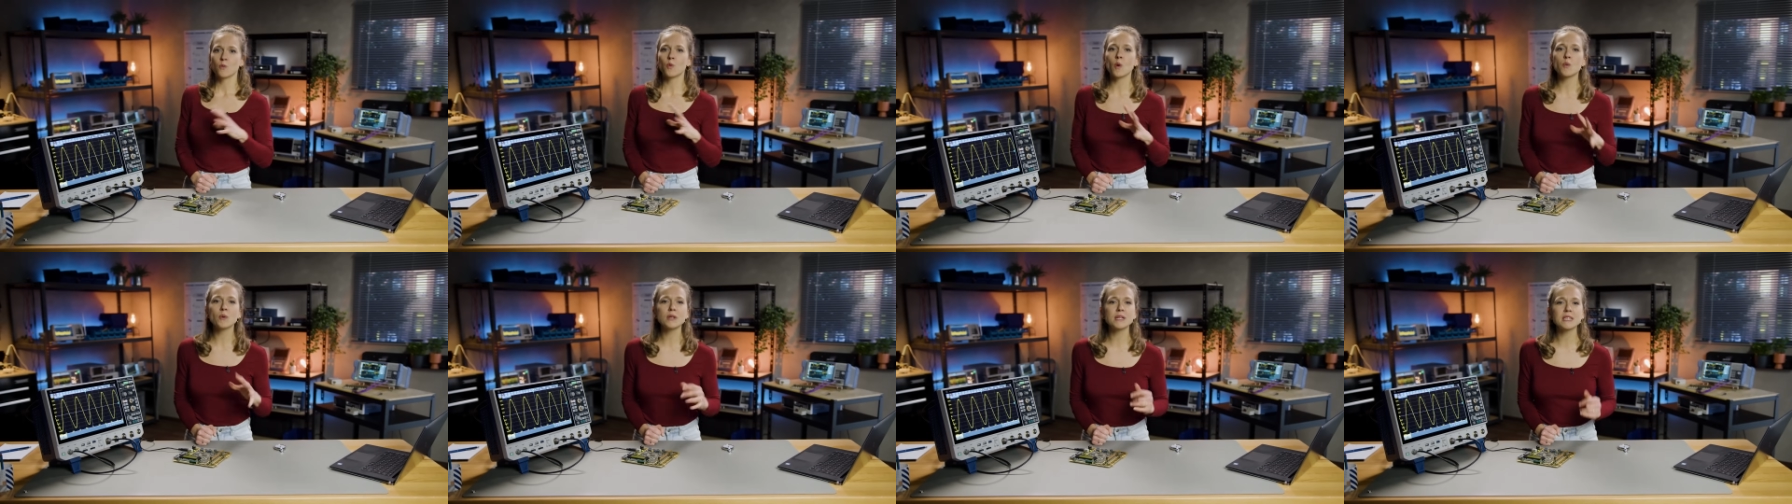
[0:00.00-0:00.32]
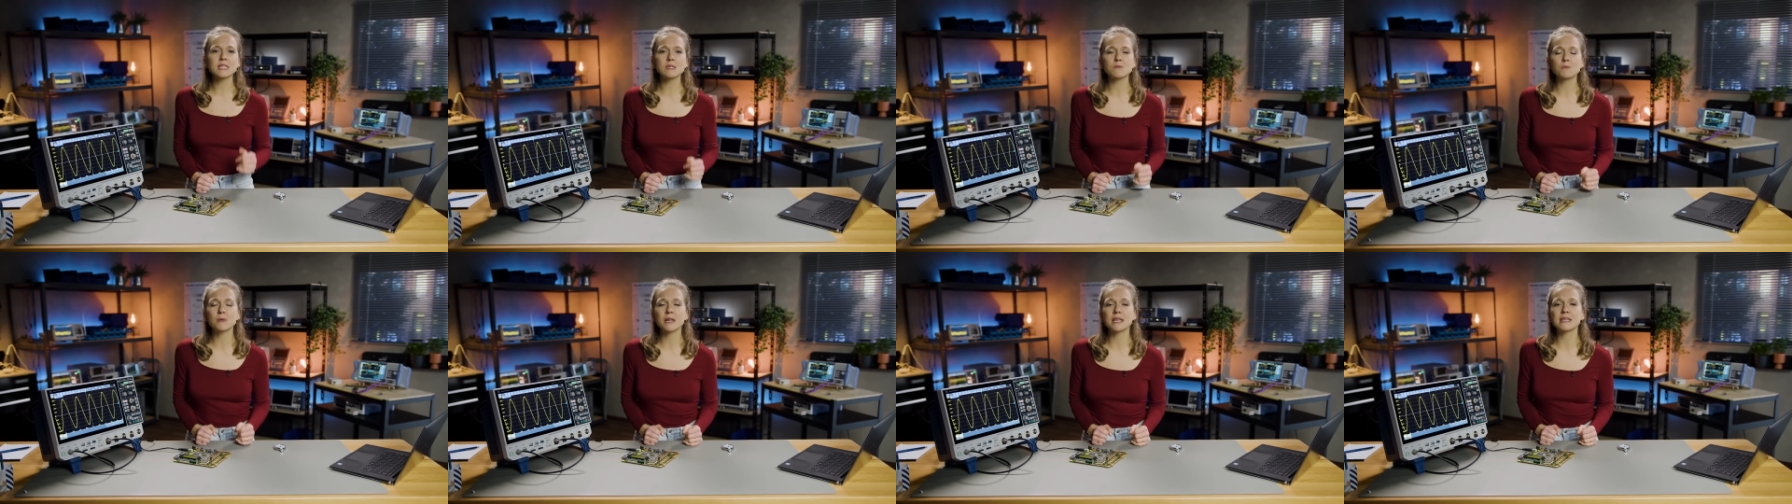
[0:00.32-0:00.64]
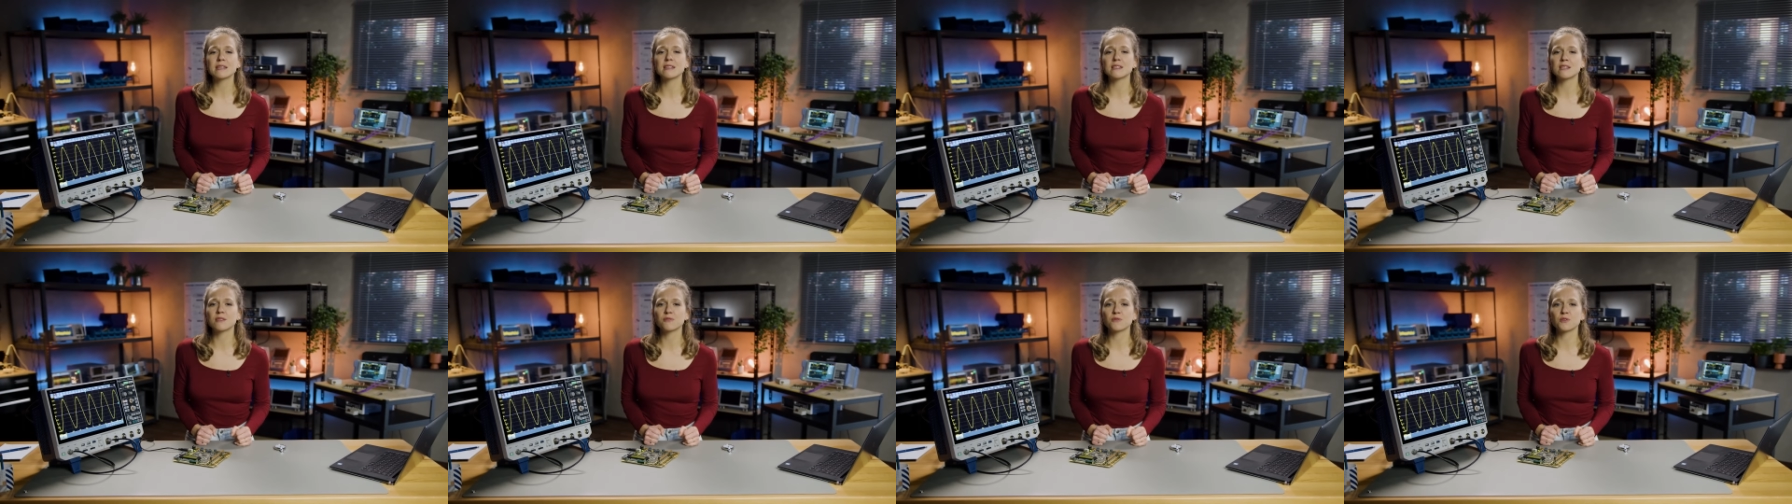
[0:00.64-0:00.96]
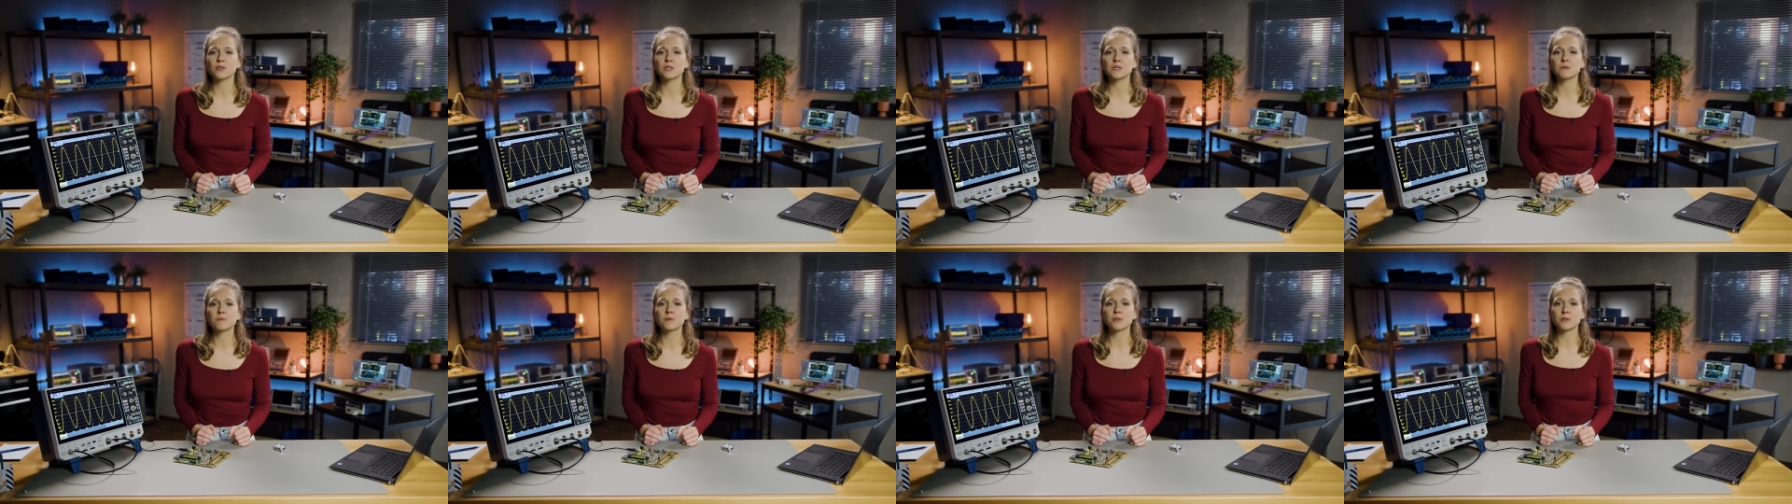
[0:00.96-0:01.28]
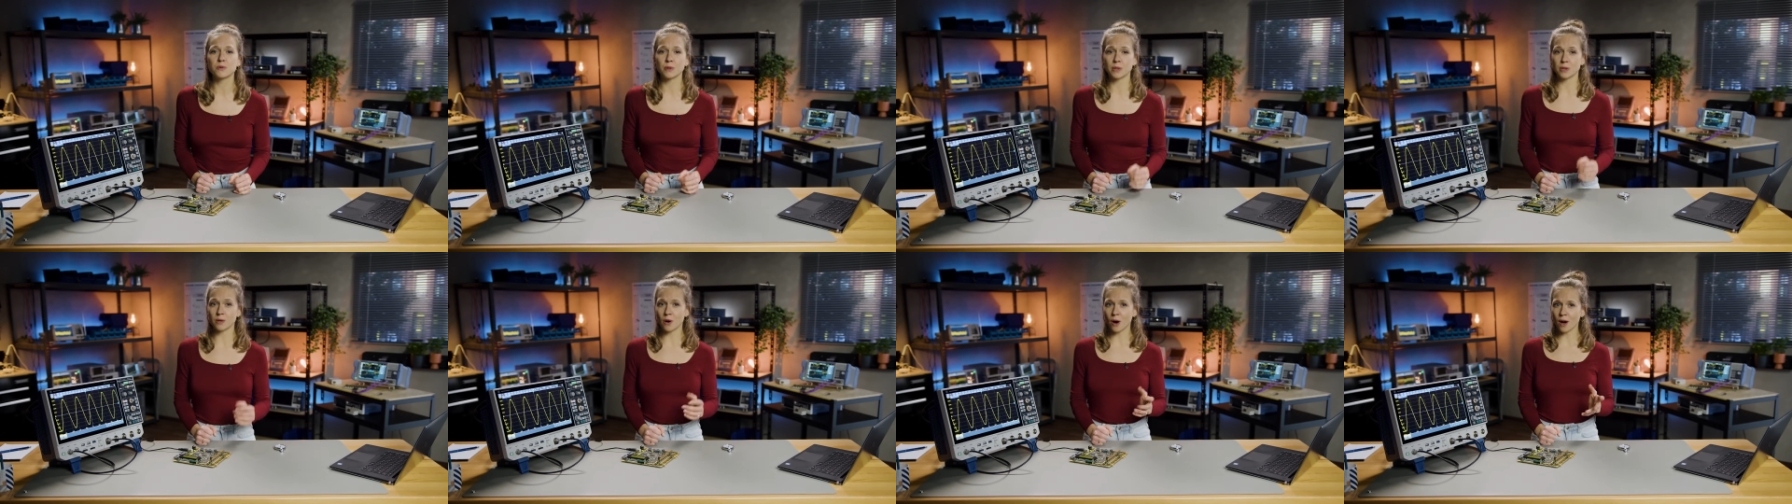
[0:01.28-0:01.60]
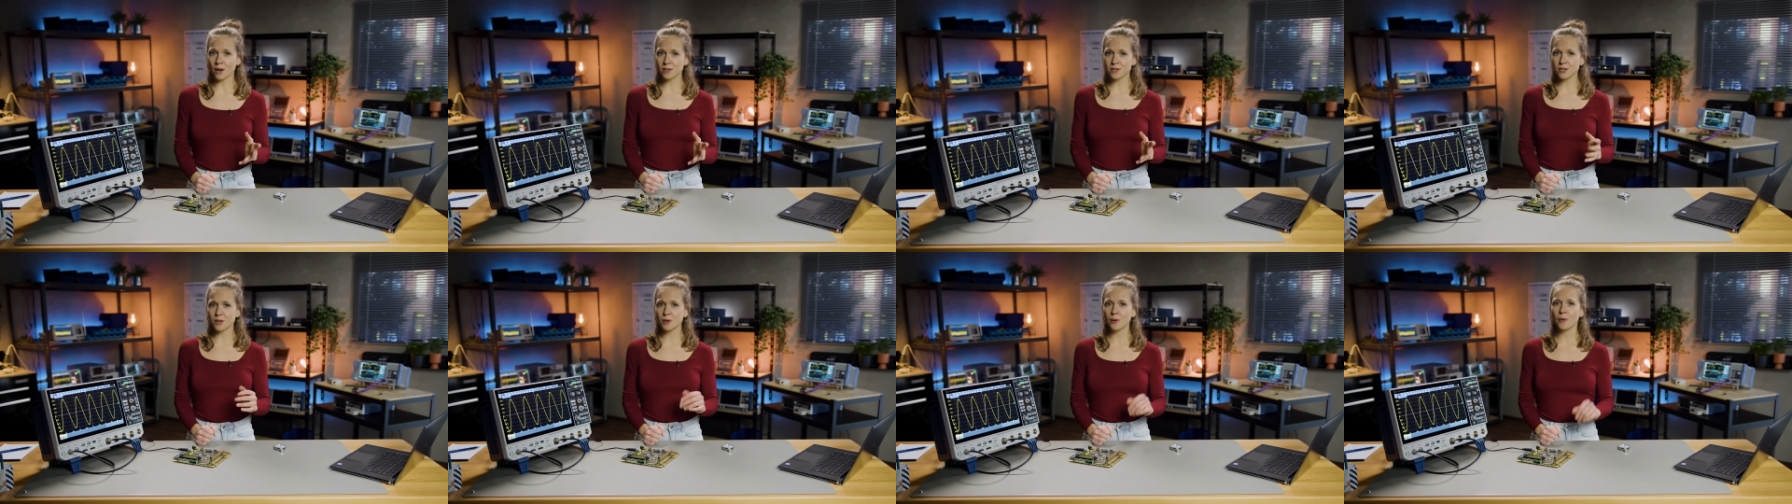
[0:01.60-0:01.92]
We will explain the difference between
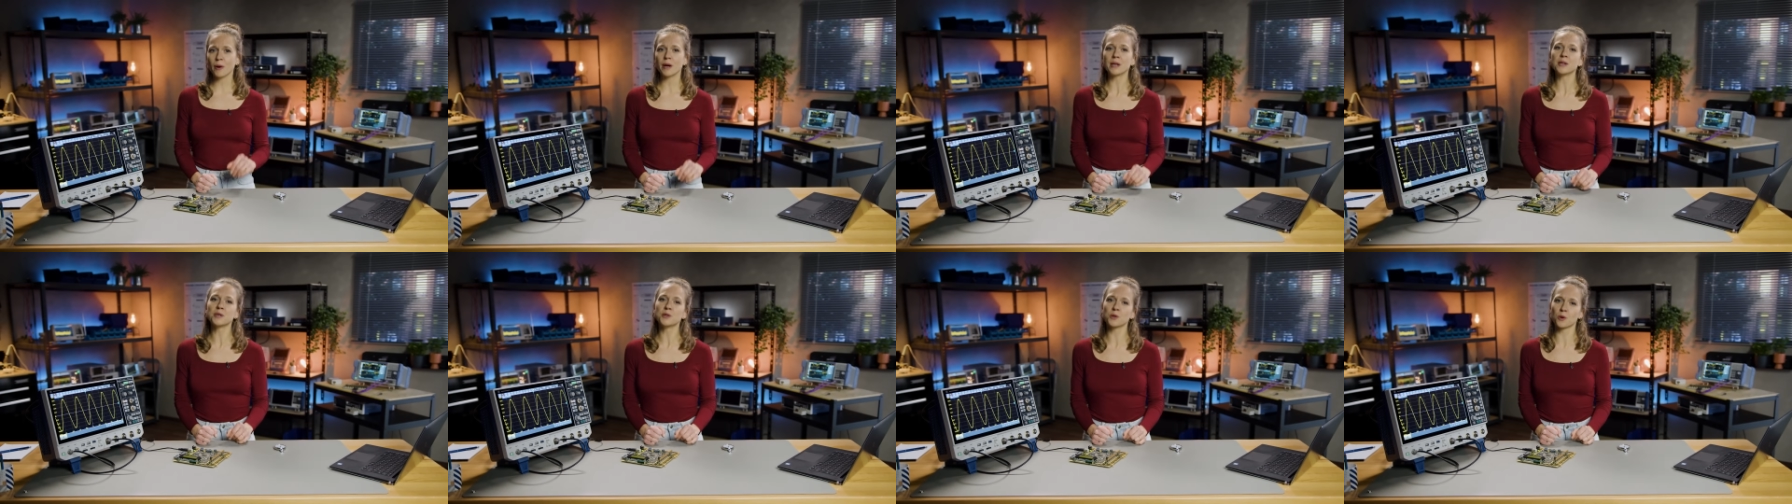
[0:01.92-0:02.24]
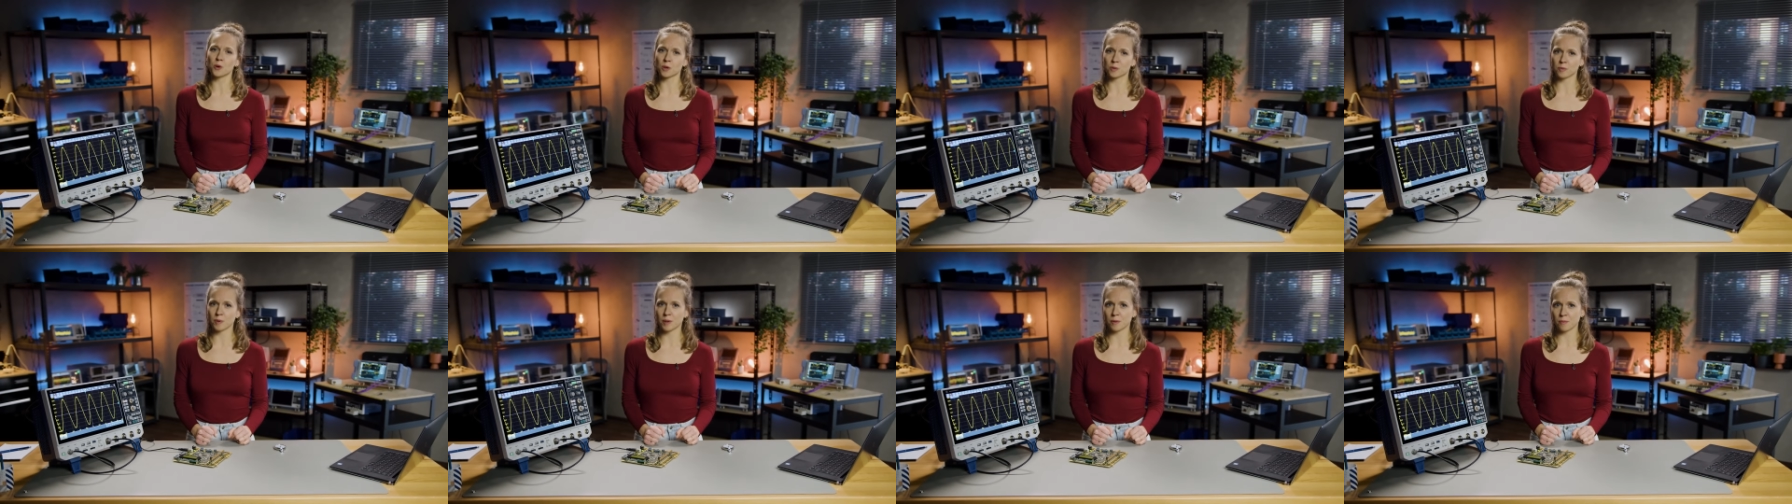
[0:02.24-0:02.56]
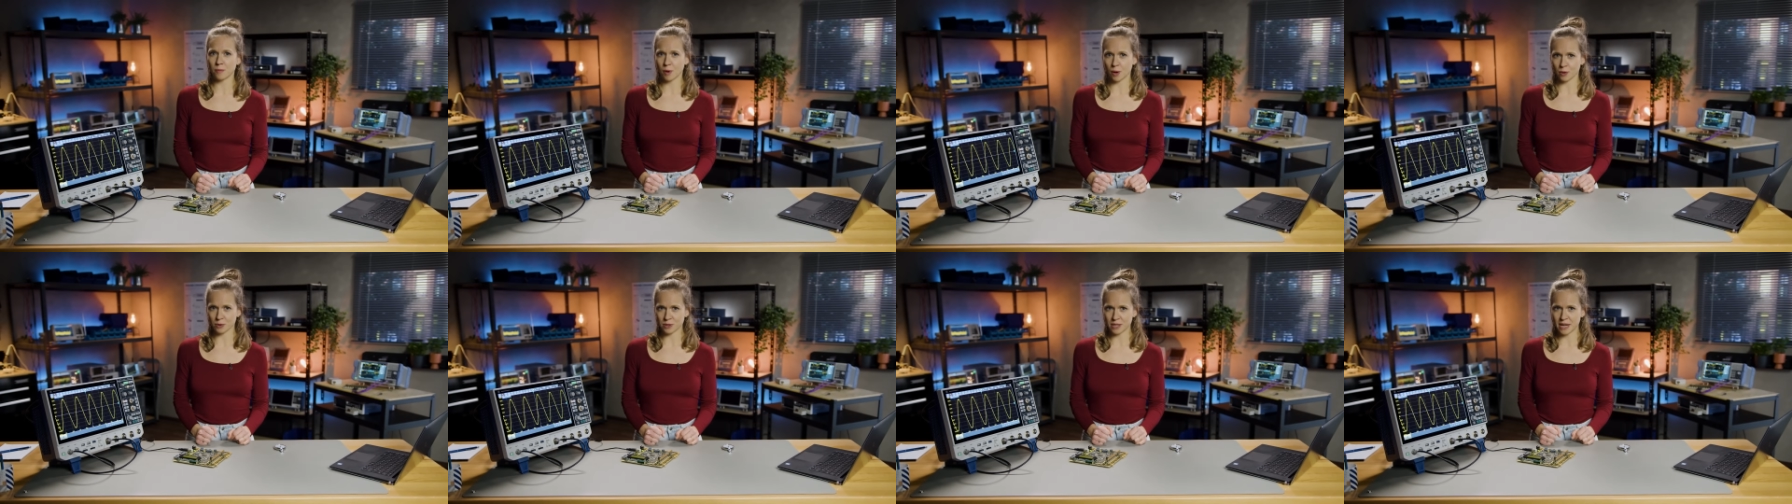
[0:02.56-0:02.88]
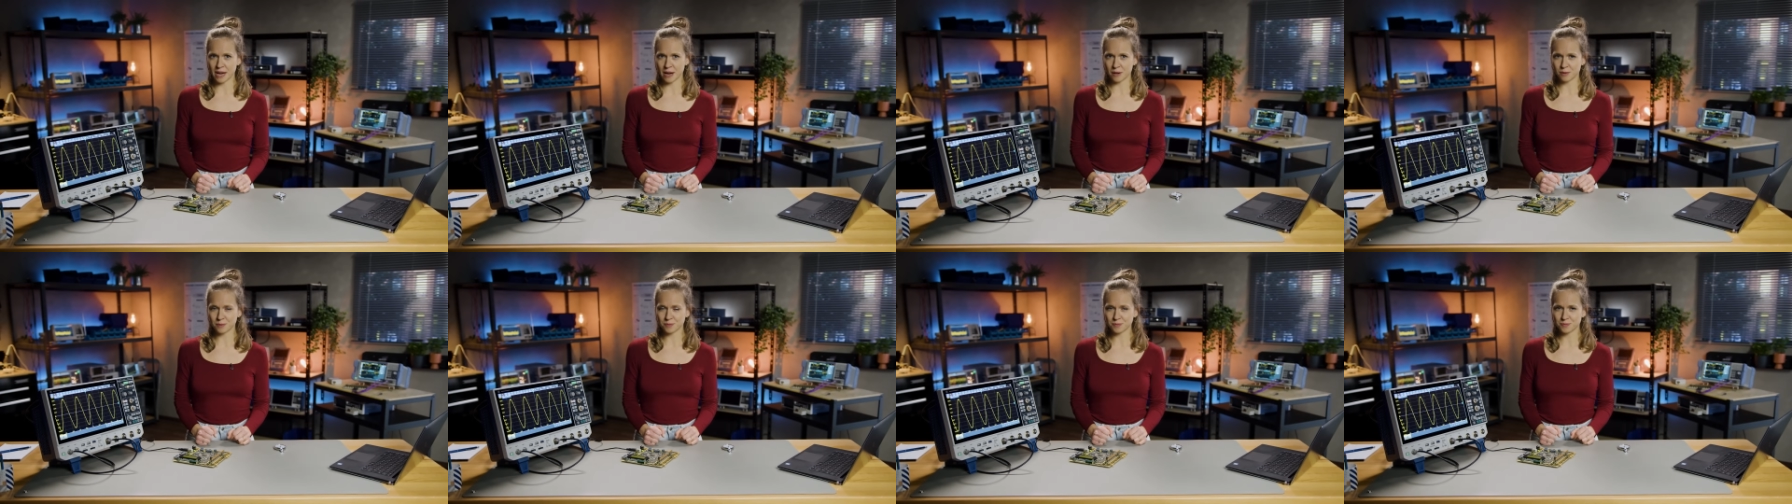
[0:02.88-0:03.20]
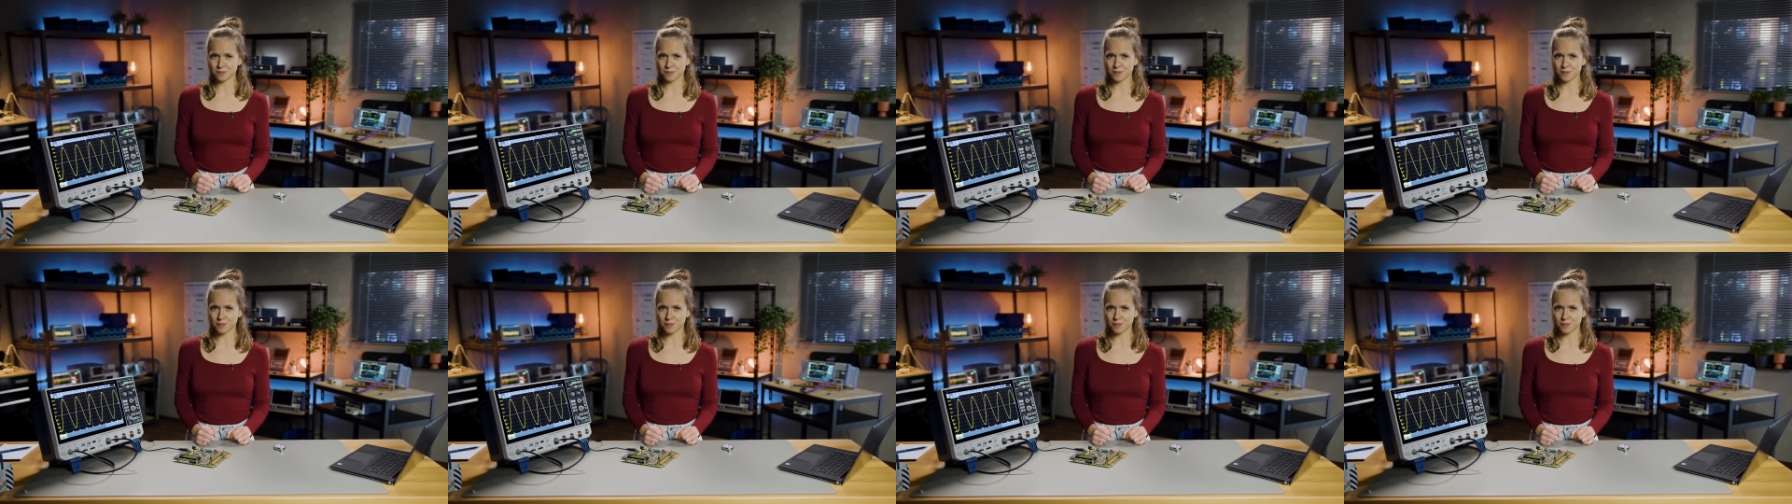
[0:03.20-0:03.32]
auto and normal mode now.